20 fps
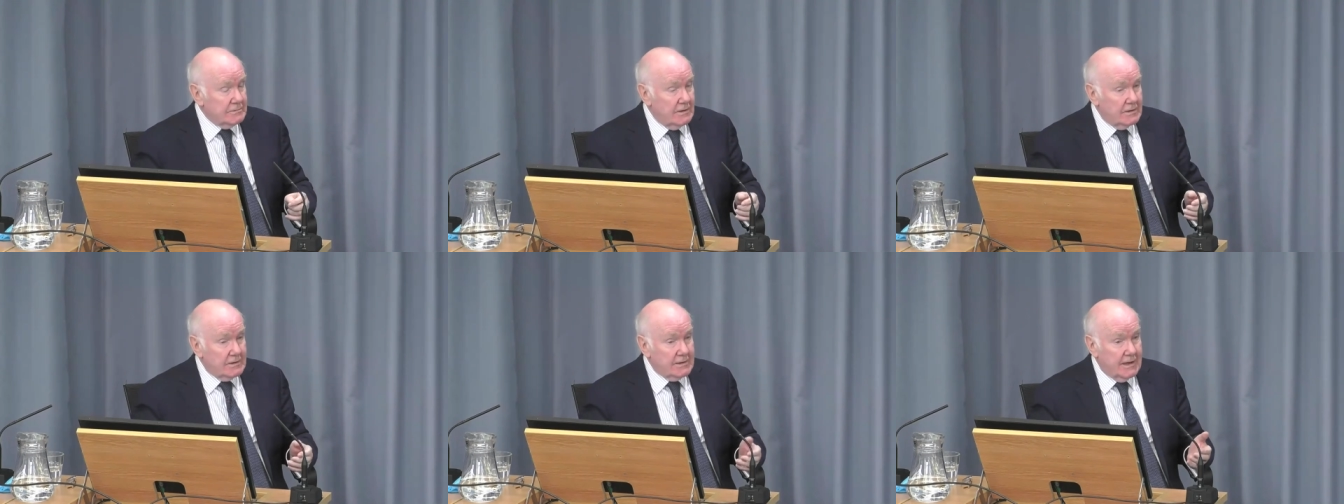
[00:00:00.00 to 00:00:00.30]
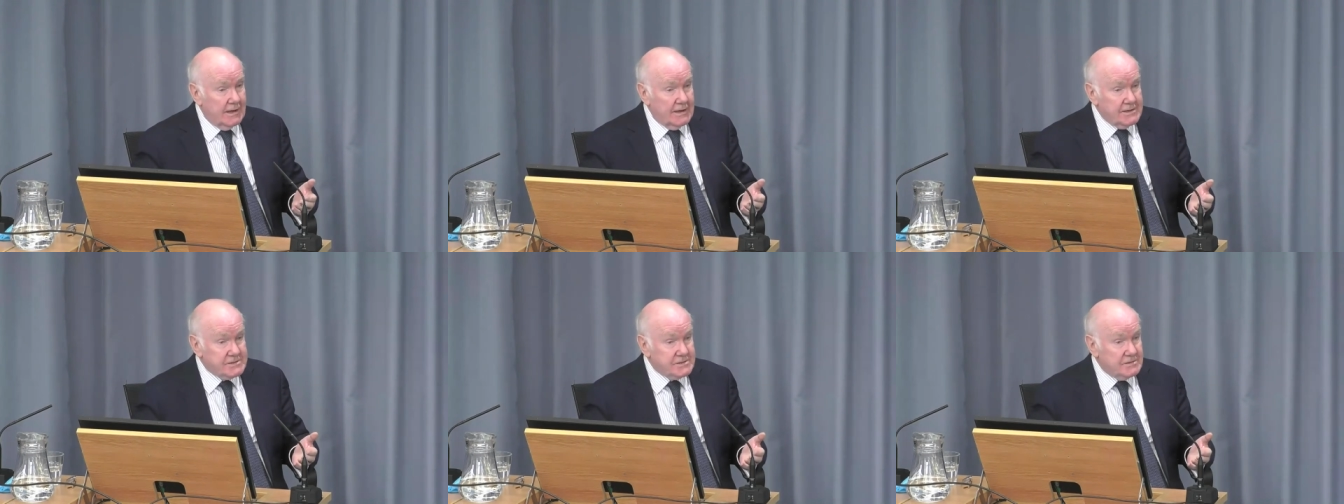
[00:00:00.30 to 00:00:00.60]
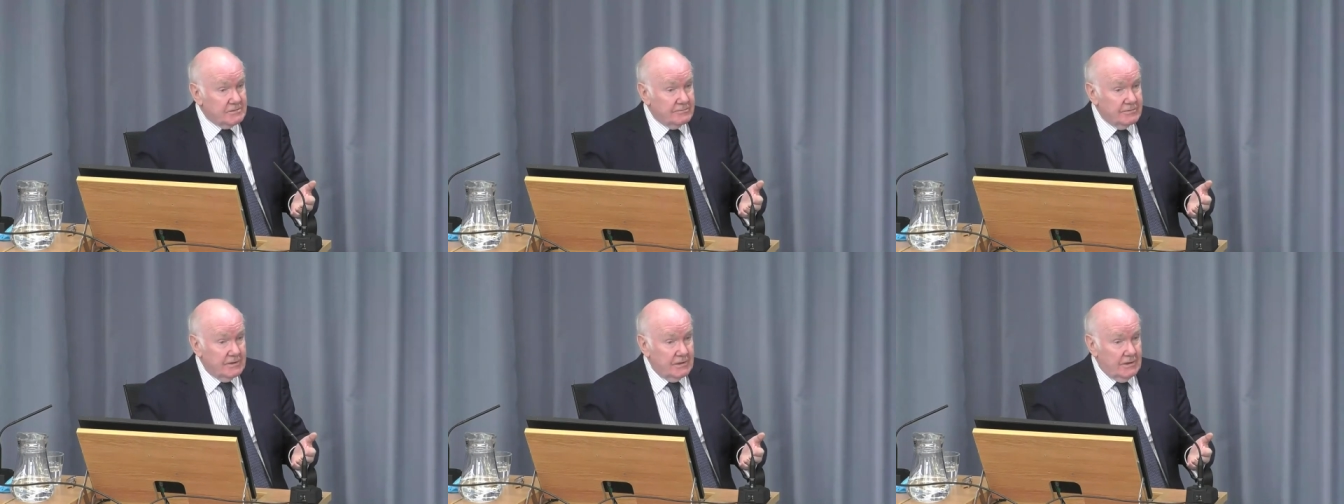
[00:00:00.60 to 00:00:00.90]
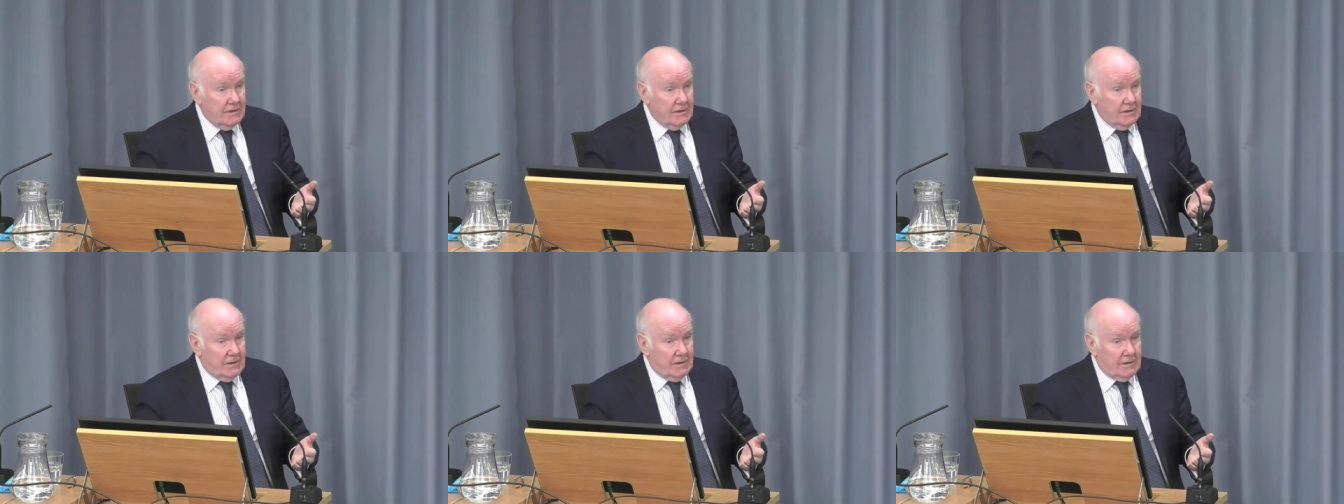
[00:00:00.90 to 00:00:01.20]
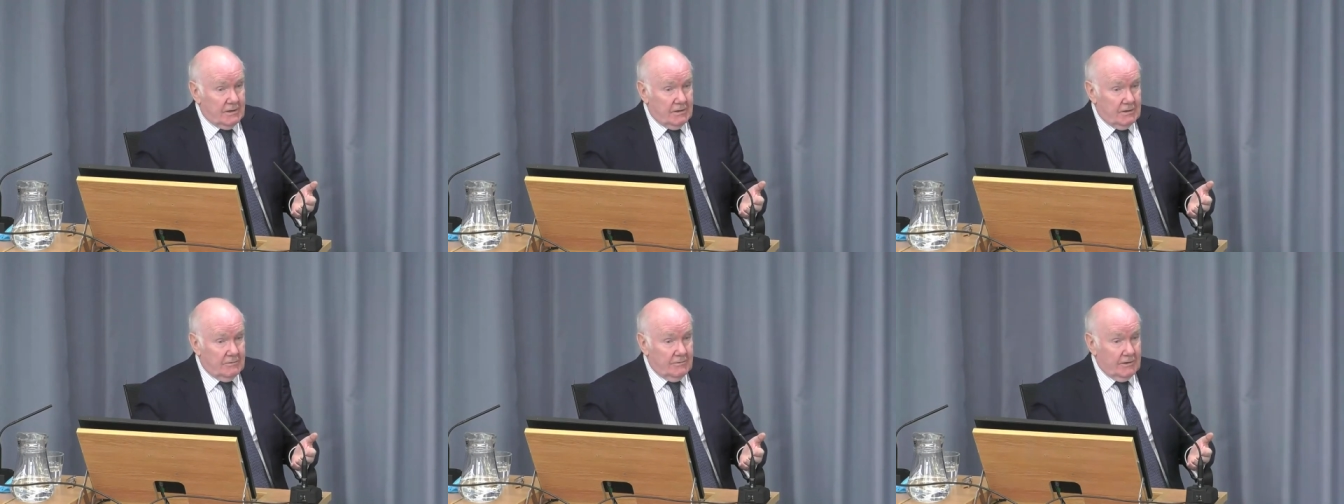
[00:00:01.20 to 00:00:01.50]
A, a case of,
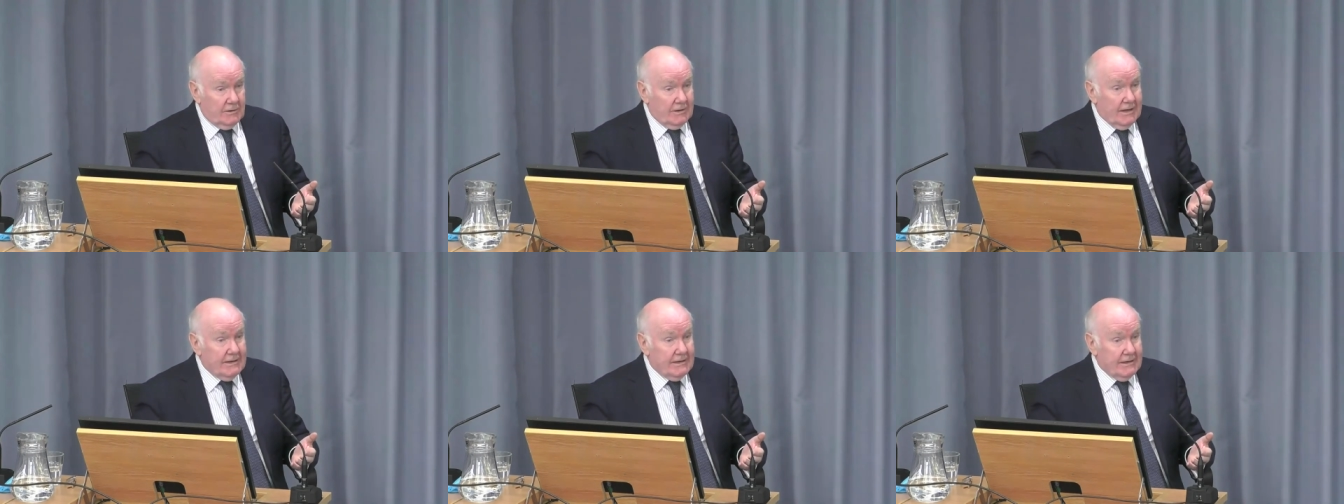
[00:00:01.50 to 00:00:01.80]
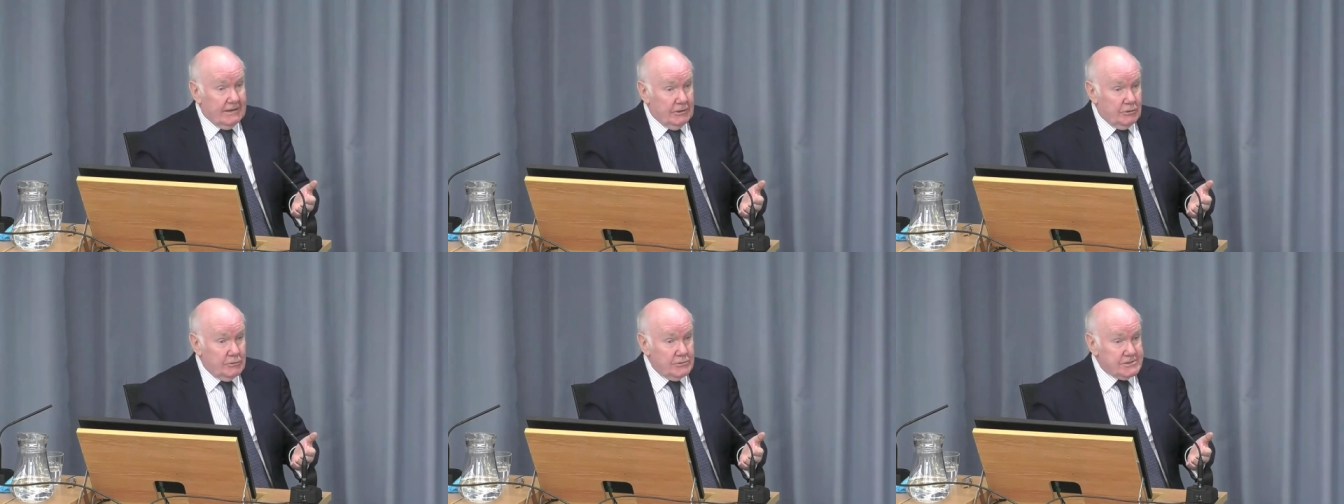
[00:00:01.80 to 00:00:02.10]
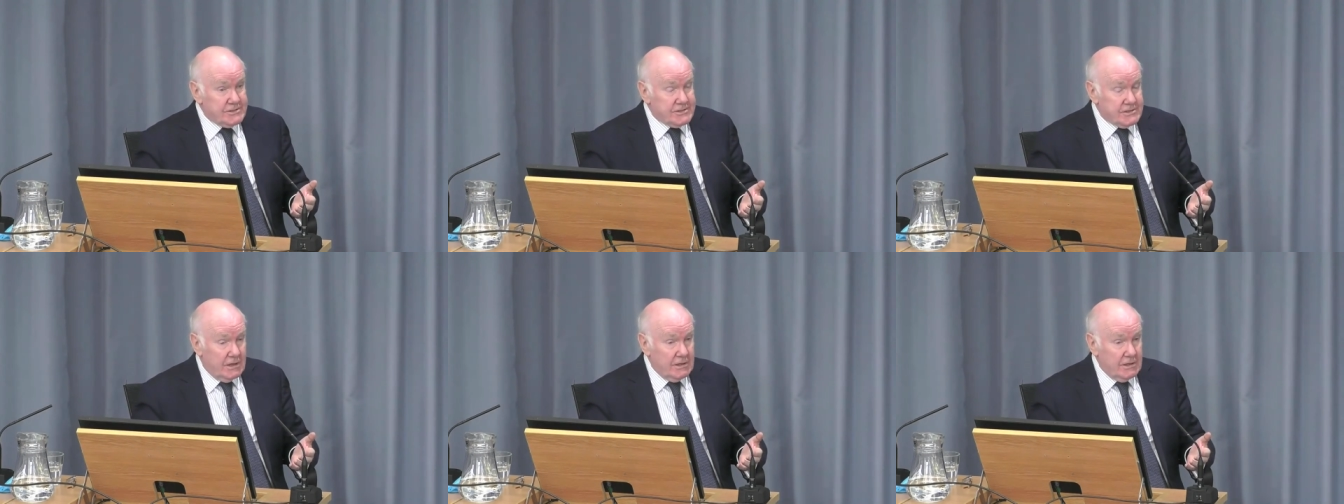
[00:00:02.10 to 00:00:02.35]
of a lady whose